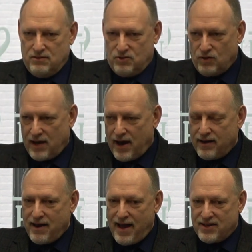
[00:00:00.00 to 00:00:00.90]
So
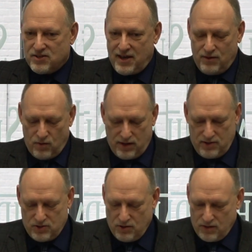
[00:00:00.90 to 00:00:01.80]
God asks Satan what
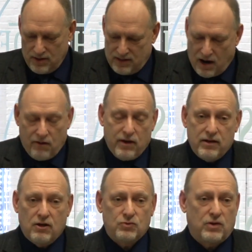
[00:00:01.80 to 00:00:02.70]
he's doing, and he already
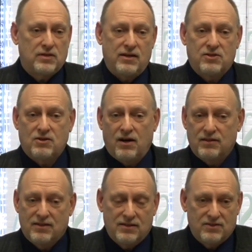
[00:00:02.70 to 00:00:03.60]
knows what's on his
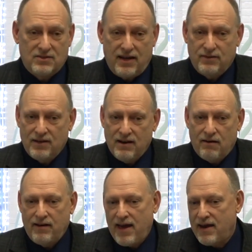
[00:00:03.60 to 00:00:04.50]
heart because Satan had
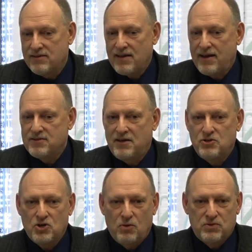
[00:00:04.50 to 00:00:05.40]
already had his eyes
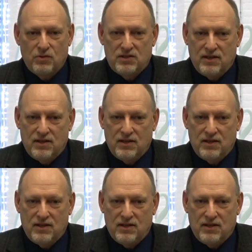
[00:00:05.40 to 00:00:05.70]
on Job. So we